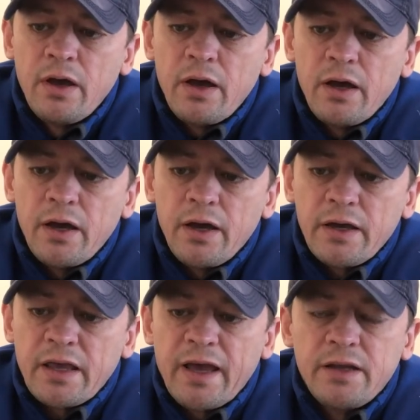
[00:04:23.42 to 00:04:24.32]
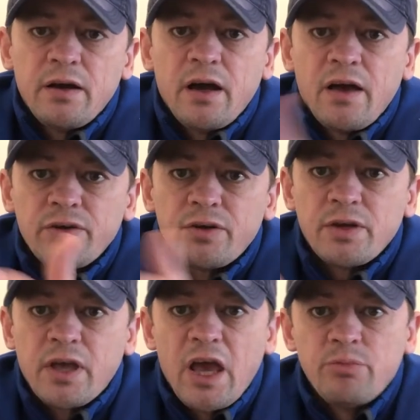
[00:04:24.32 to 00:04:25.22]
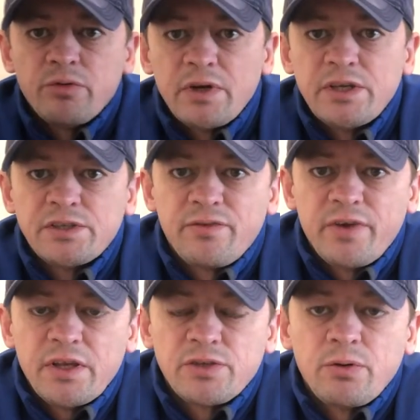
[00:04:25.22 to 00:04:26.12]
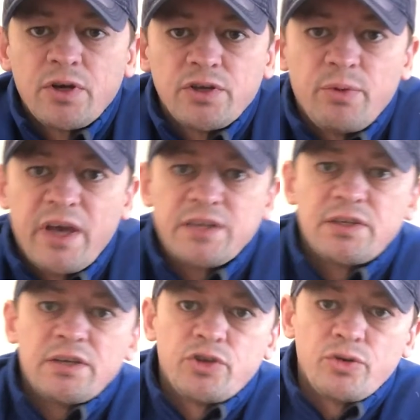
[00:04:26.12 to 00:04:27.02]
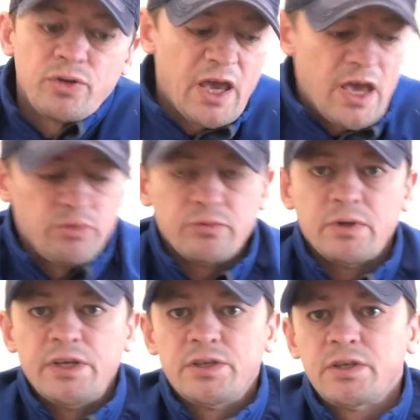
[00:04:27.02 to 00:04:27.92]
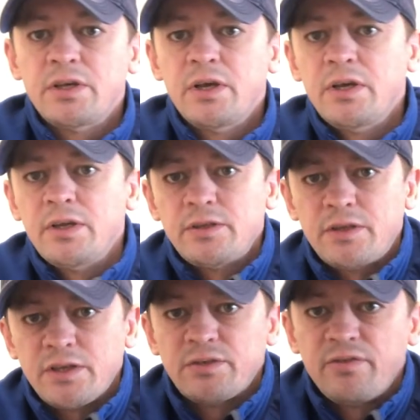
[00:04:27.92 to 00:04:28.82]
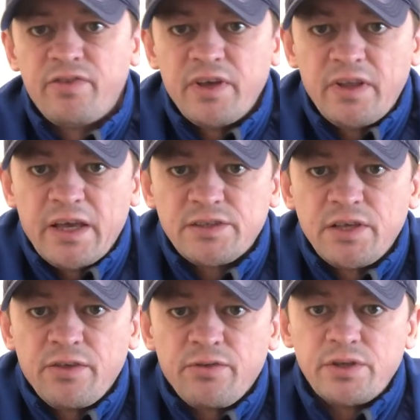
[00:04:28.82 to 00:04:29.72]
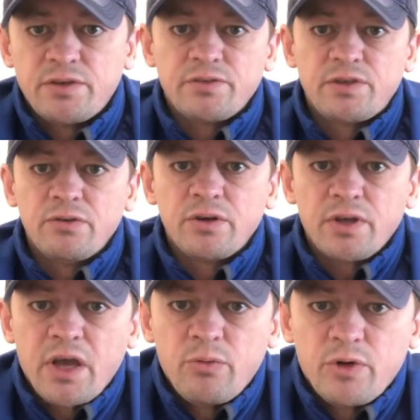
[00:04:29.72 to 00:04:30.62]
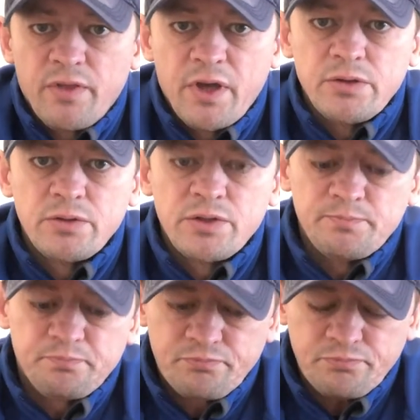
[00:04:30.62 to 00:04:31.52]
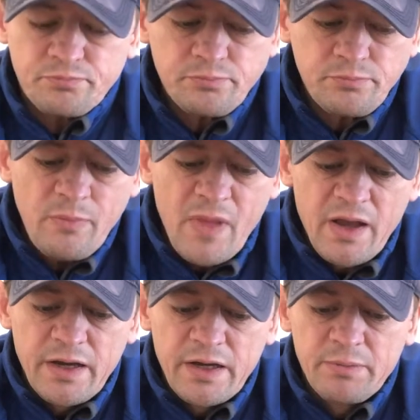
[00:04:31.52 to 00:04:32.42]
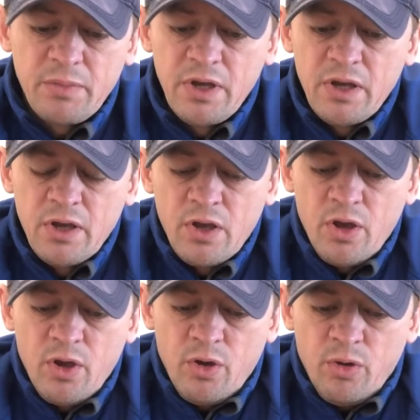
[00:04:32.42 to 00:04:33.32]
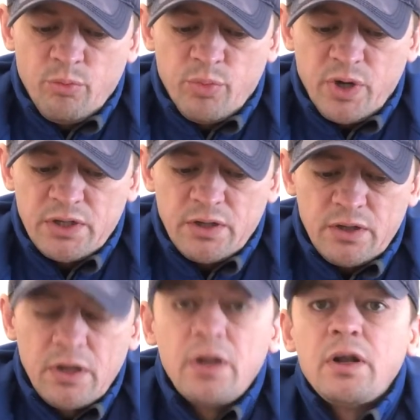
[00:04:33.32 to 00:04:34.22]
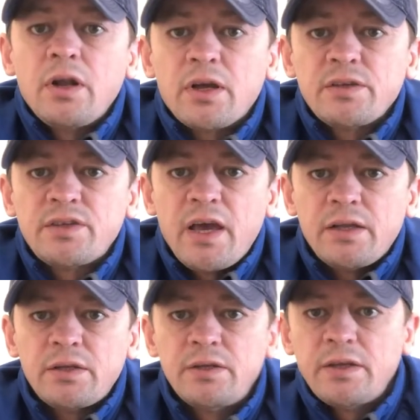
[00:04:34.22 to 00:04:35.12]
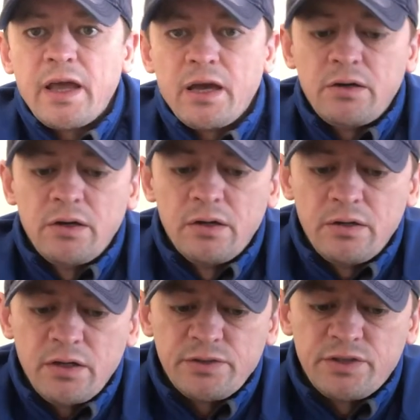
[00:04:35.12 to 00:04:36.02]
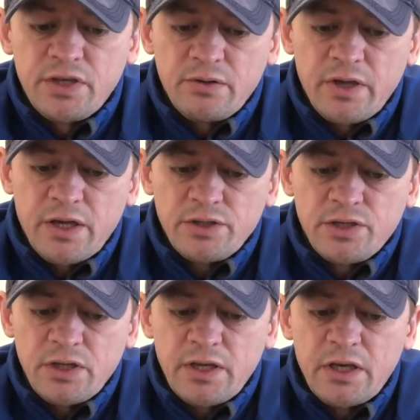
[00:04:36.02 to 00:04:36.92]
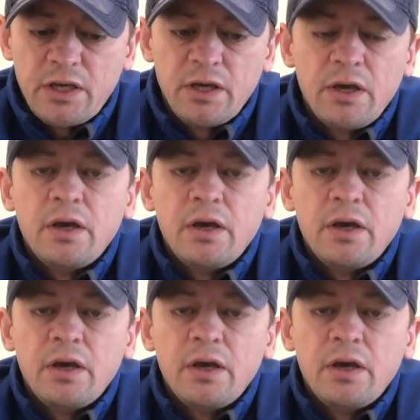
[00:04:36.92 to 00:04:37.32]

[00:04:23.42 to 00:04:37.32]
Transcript: again, I haven't got a cable release to fit this one because my X-T2 cable release doesn't fit the X-T3, so I've still got to get one of those. But like I said, now until they actually